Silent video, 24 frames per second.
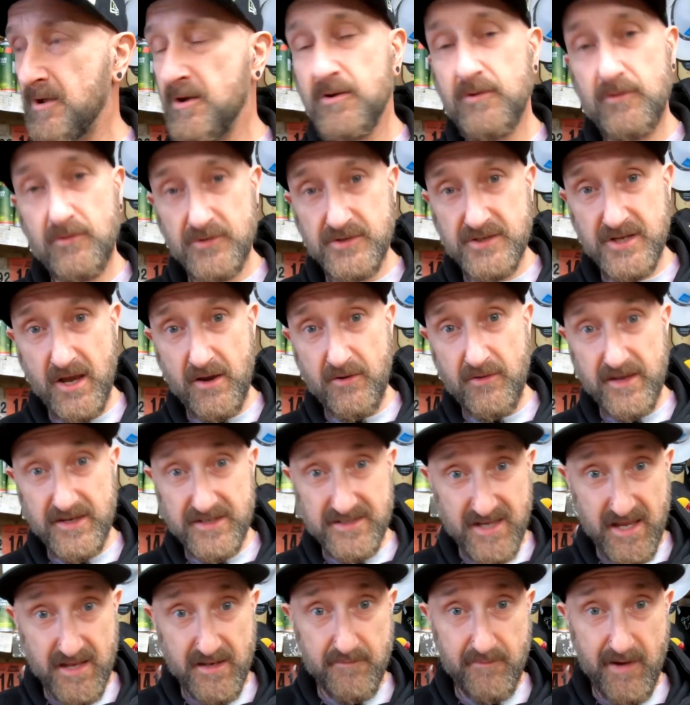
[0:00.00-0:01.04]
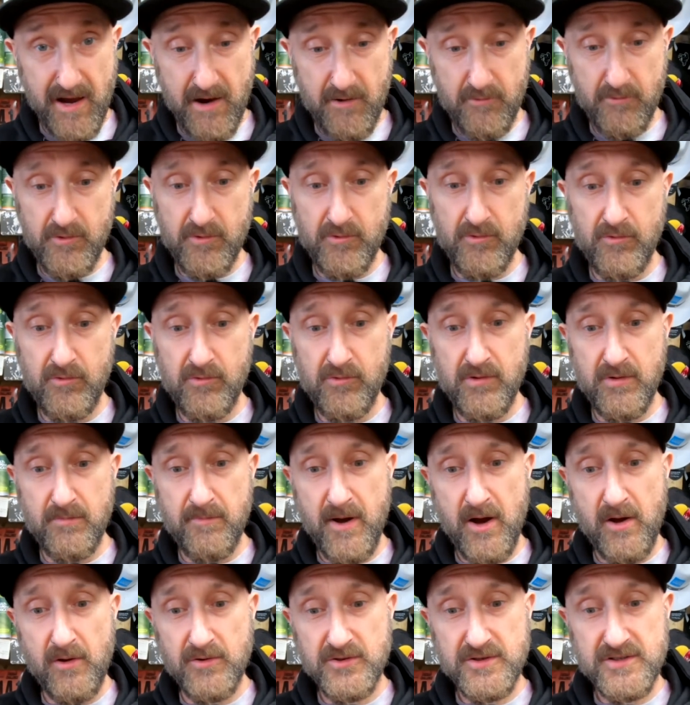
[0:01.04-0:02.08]
Also, they send them out with all the
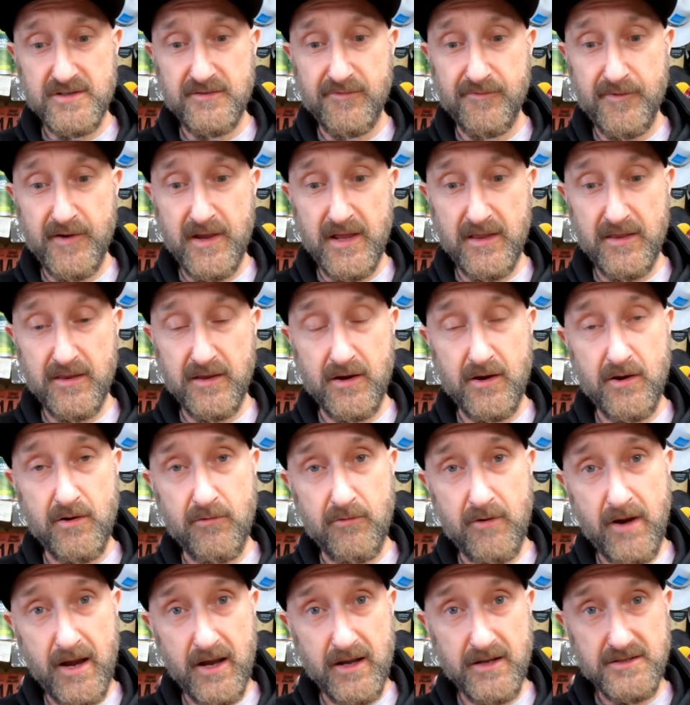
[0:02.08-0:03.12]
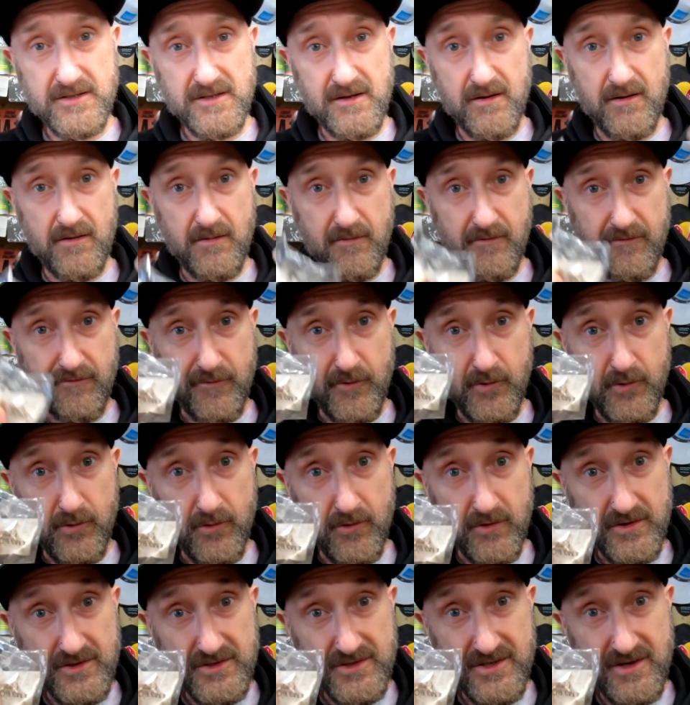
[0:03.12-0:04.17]
bolts to fit the correct
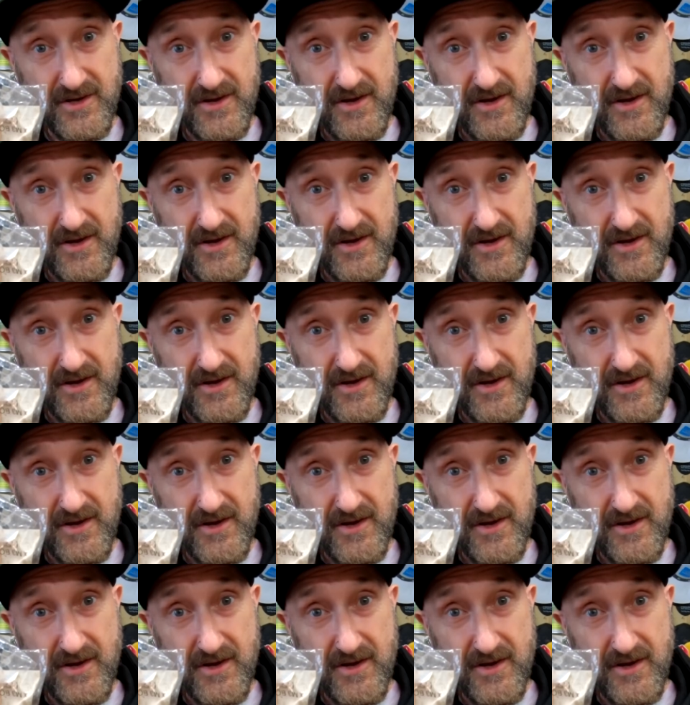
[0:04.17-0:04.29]
forks.